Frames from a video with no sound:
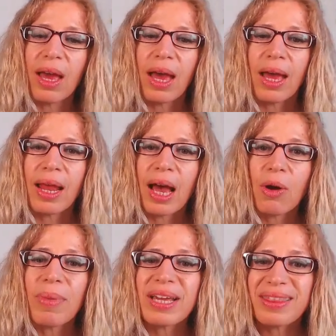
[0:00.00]
And
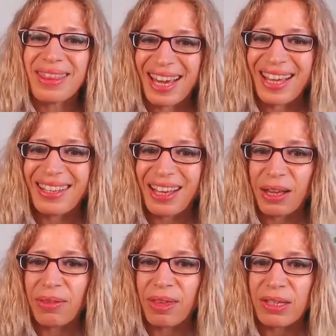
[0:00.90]
how might they
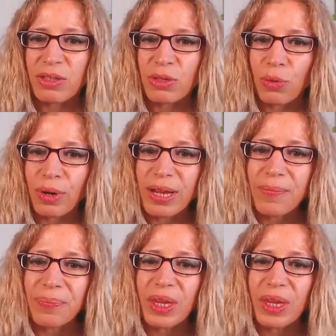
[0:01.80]
tell that story?